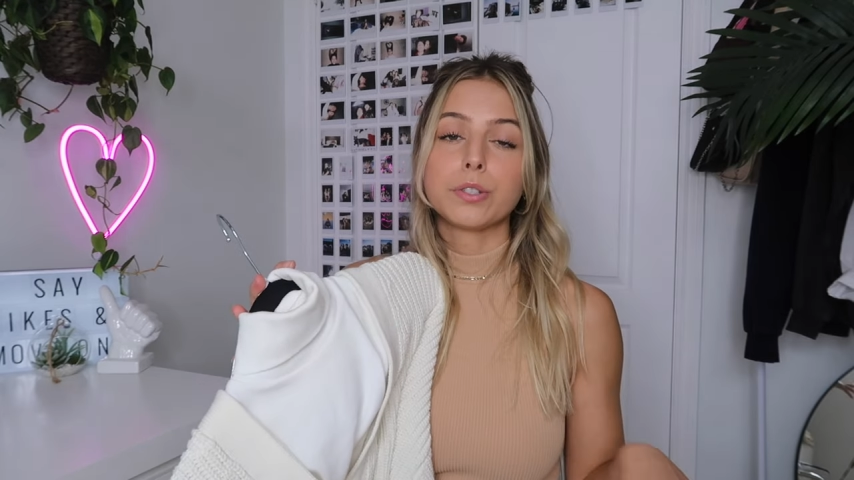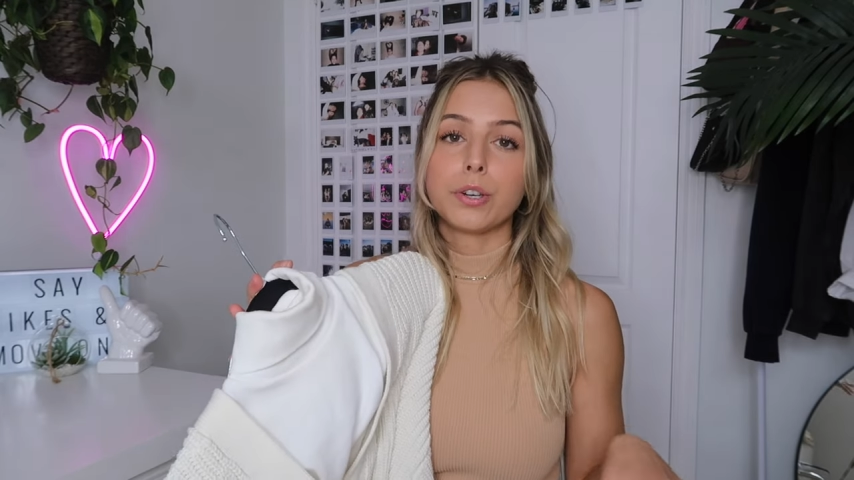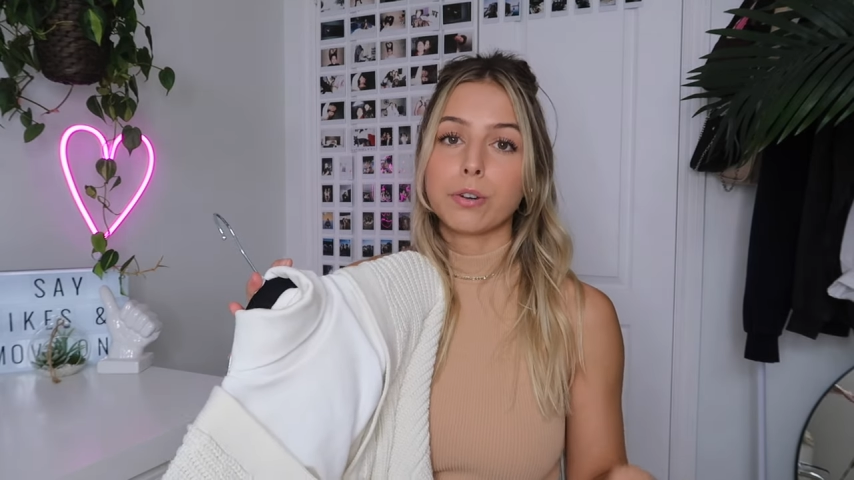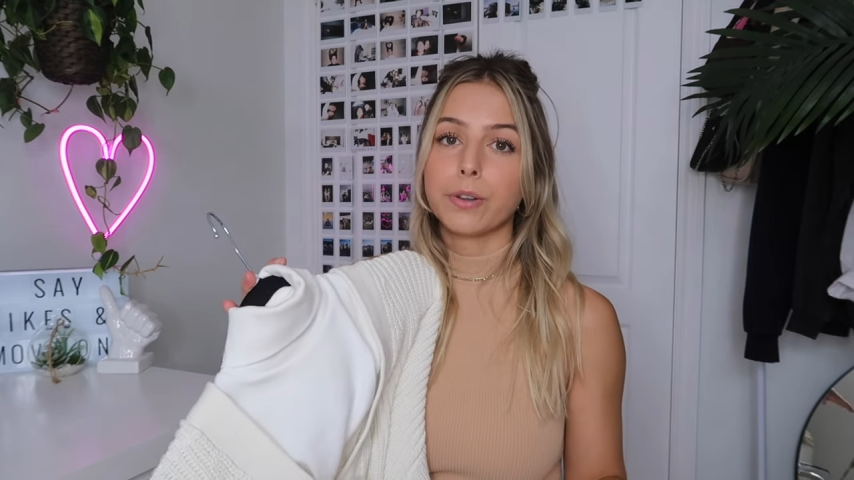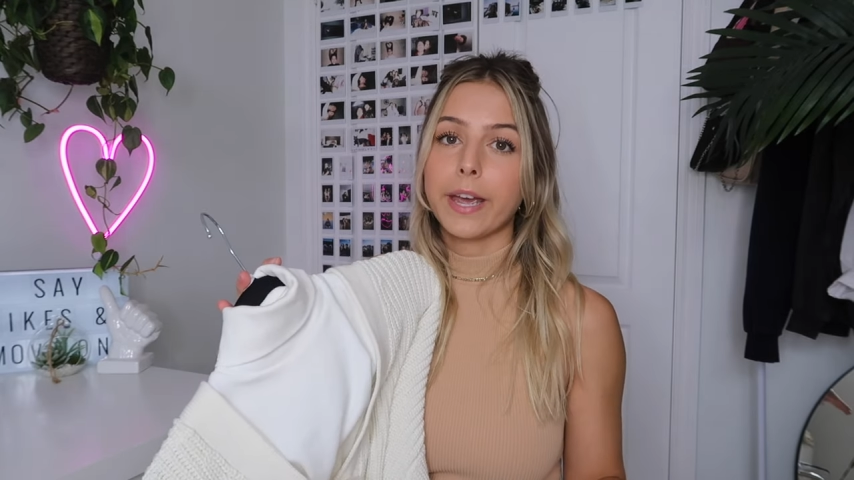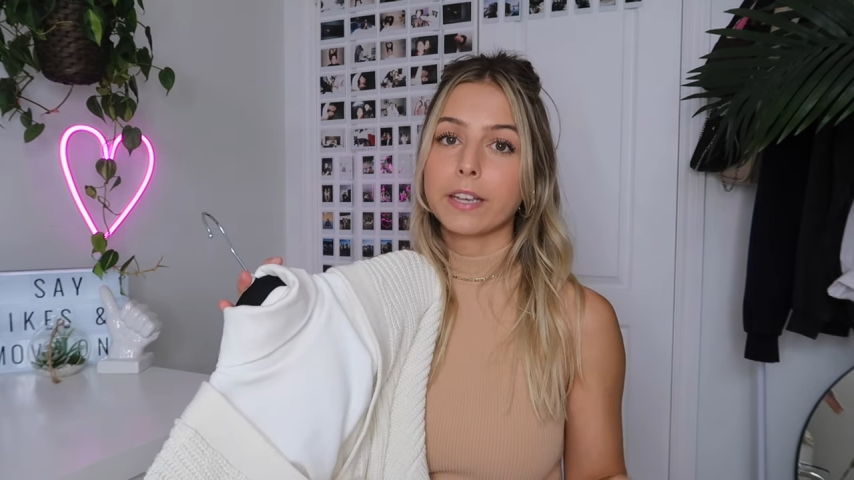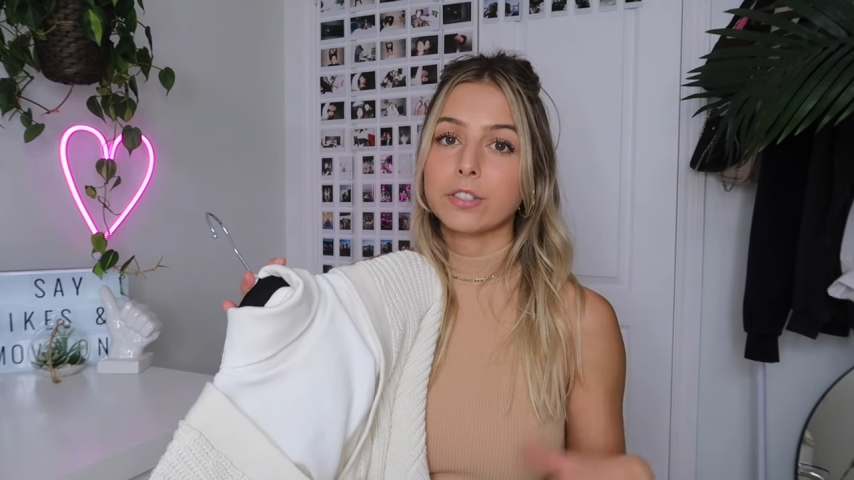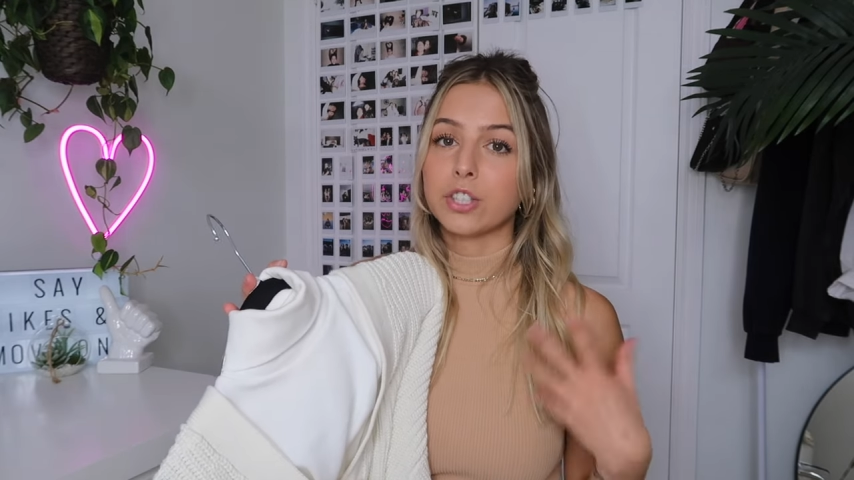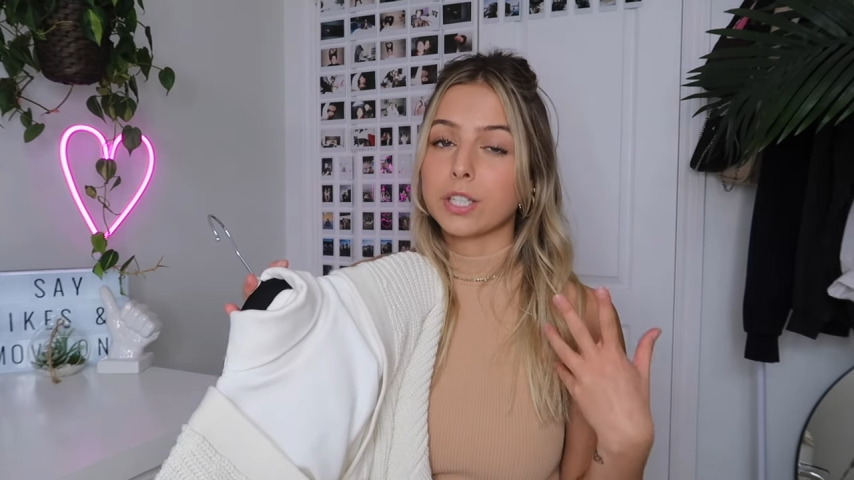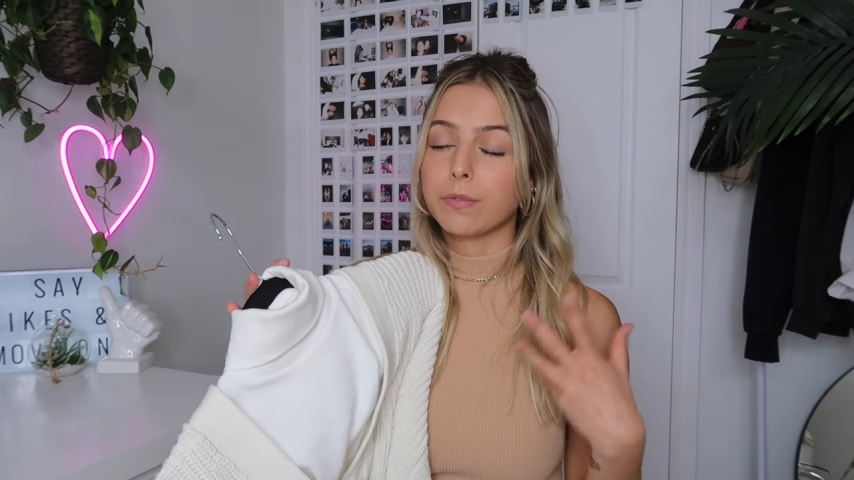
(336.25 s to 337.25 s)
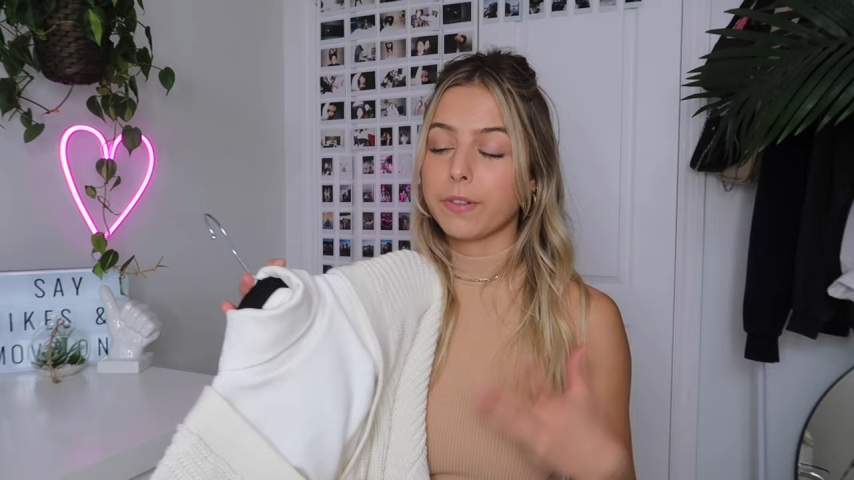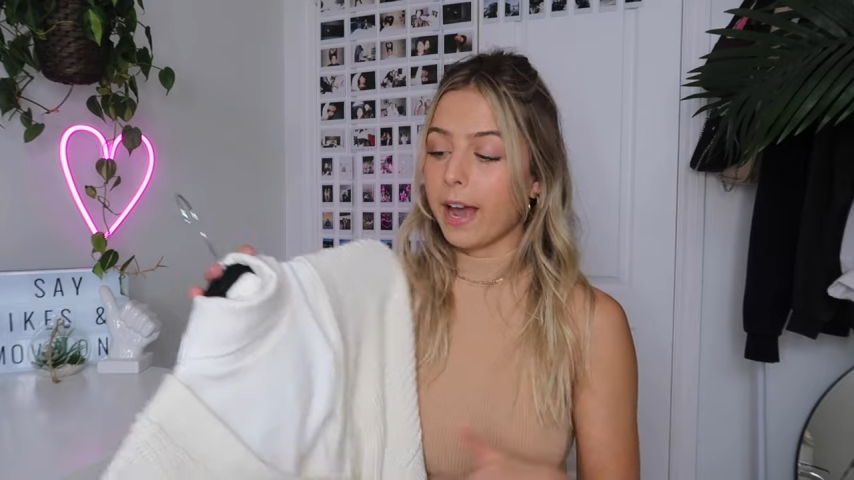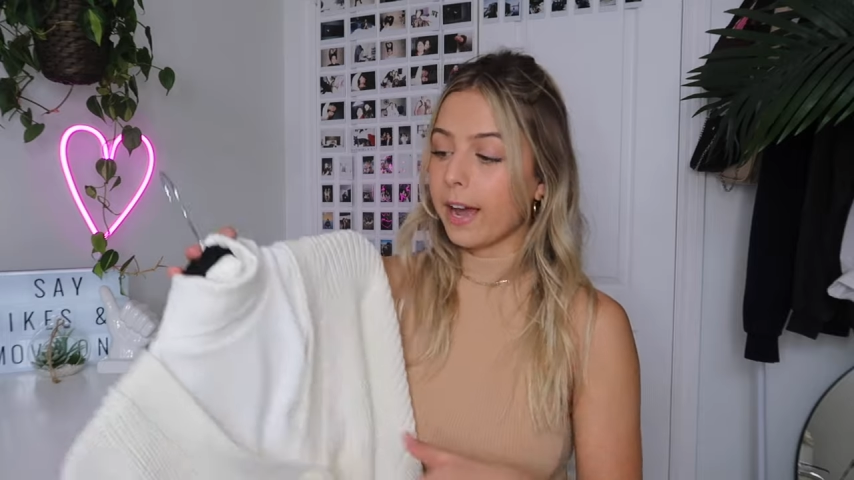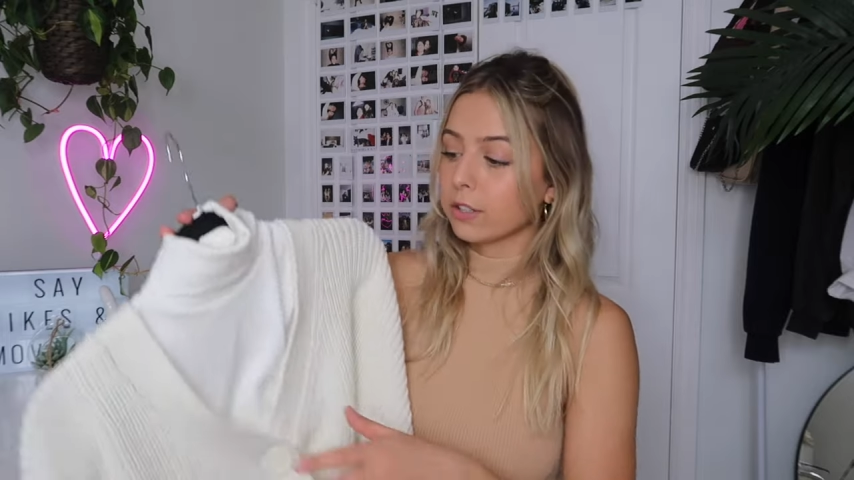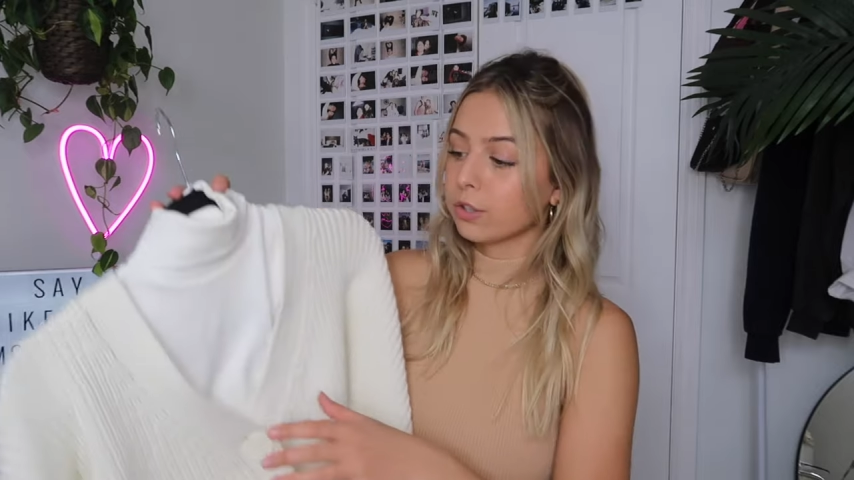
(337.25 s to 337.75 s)
turtleneck just for
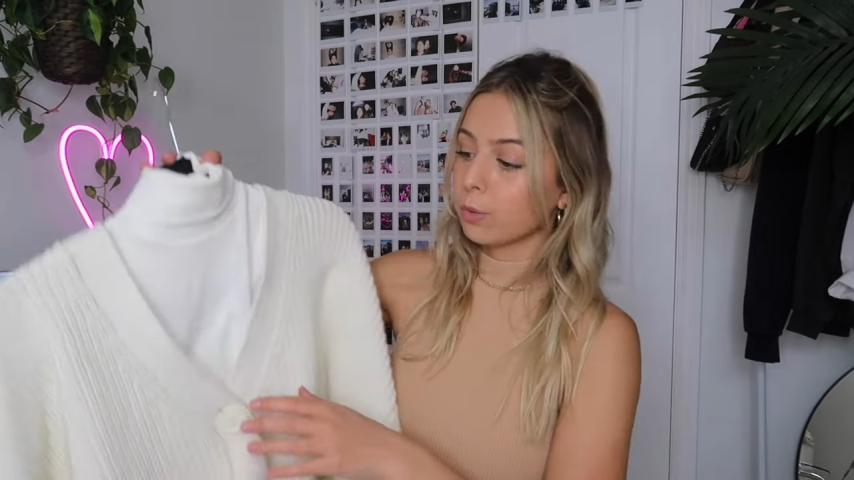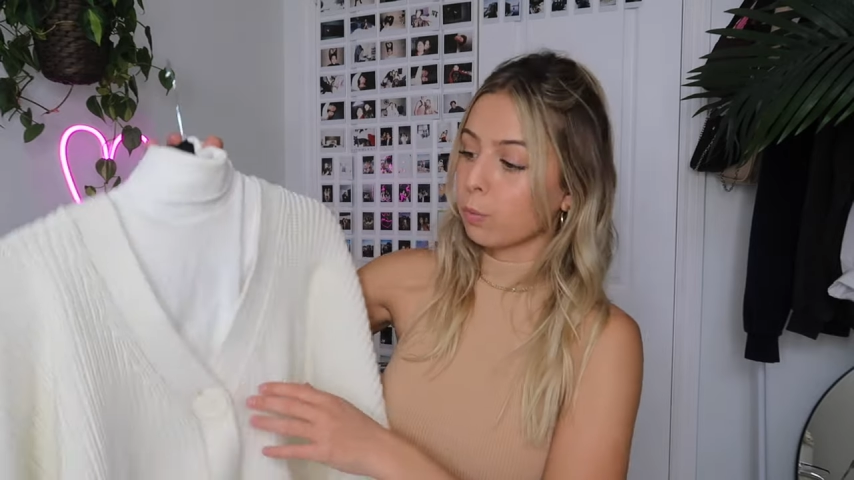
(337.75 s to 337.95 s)
that extra